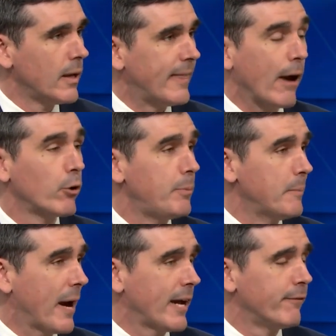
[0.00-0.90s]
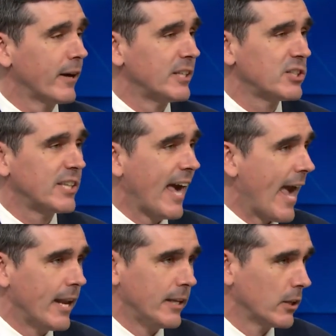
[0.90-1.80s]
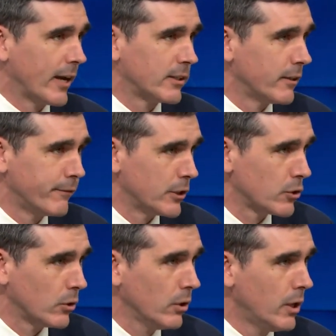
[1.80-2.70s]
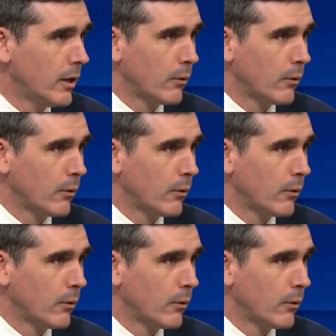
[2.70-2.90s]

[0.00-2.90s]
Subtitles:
That would be my advice to any elected official,